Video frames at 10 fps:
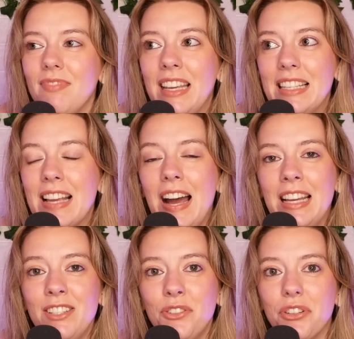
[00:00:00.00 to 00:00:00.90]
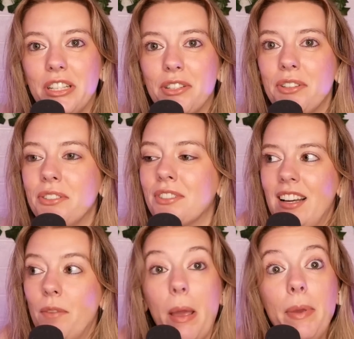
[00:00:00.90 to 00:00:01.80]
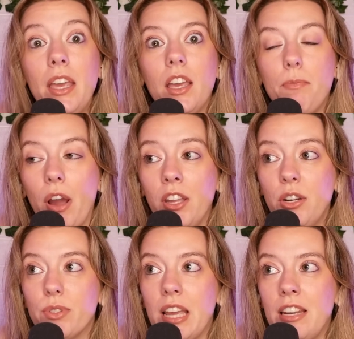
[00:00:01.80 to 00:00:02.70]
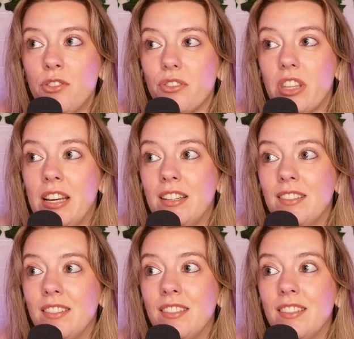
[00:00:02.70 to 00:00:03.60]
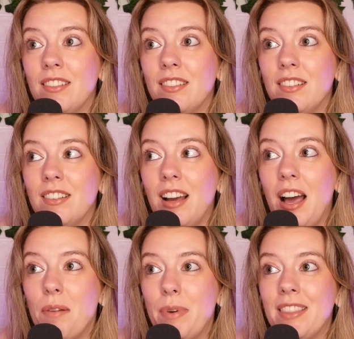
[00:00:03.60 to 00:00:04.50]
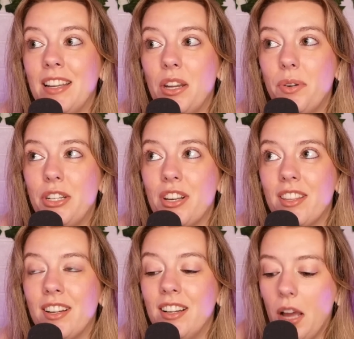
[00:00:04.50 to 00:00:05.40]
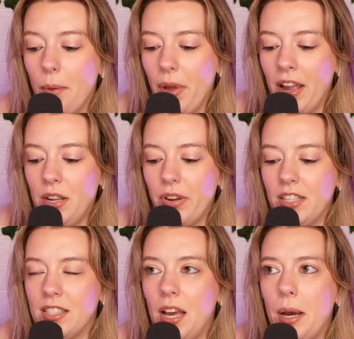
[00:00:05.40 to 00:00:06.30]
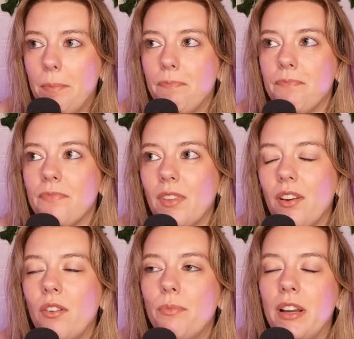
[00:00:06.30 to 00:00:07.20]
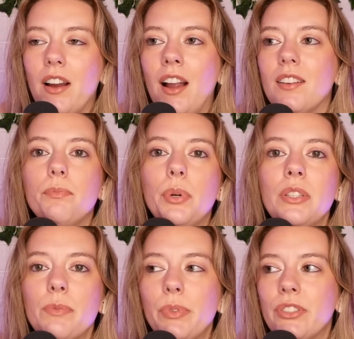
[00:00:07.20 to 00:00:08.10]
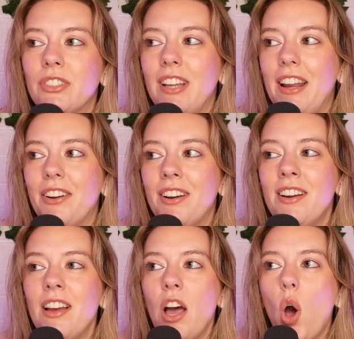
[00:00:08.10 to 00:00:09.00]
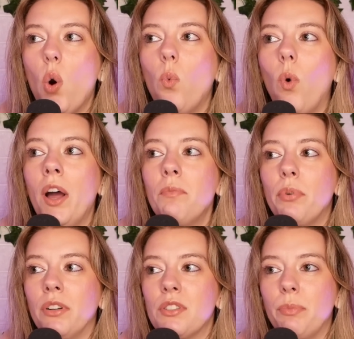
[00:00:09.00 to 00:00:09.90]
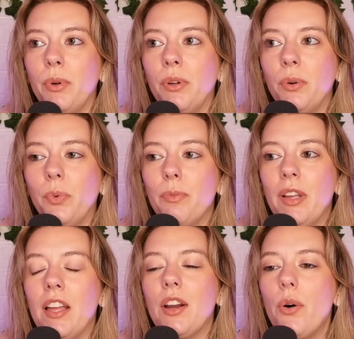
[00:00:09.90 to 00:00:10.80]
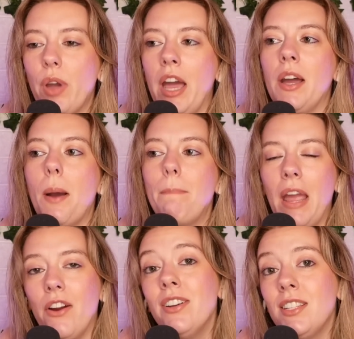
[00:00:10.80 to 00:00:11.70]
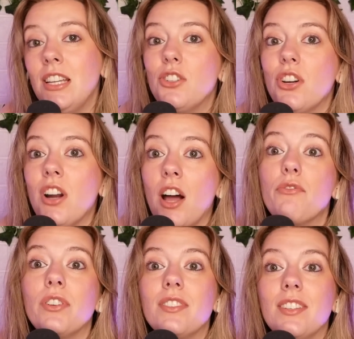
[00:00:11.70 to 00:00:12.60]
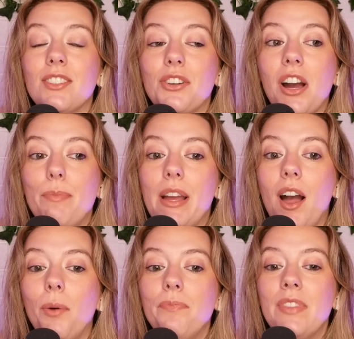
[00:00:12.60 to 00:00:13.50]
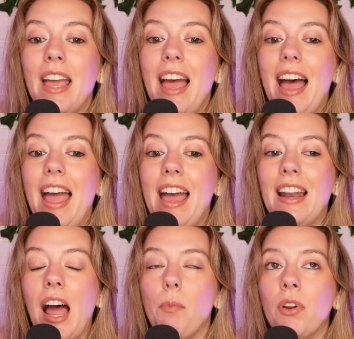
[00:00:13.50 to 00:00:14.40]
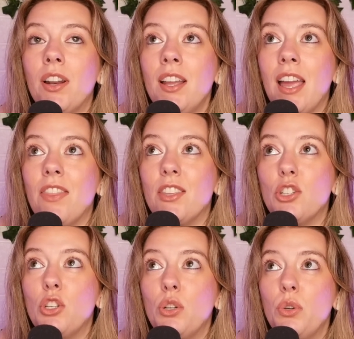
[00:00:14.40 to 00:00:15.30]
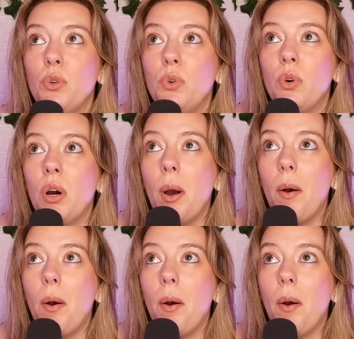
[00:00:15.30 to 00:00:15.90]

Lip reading: he's got history too. Maybe he probably knows Angel then. I bet they know each other. But anyways, oh my God, Principal Snyder. What principal would be like, okay, parent-teacher conferences are coming up and I'm going to get the two